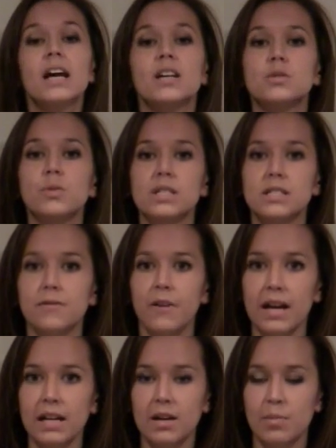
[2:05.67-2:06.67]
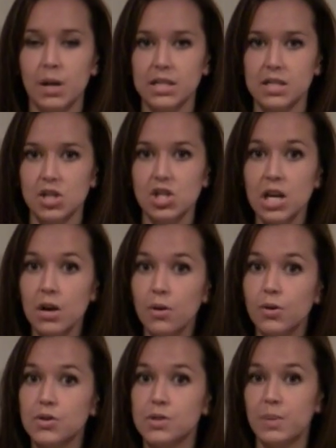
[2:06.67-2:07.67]
is what's divided amongst the
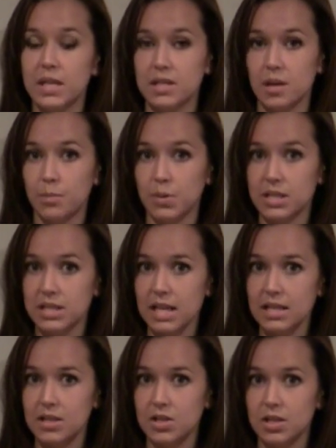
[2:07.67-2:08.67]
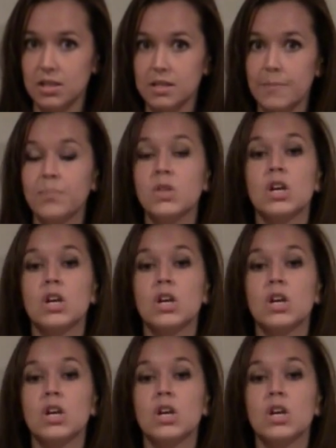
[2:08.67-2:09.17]
shareholders based on percentages.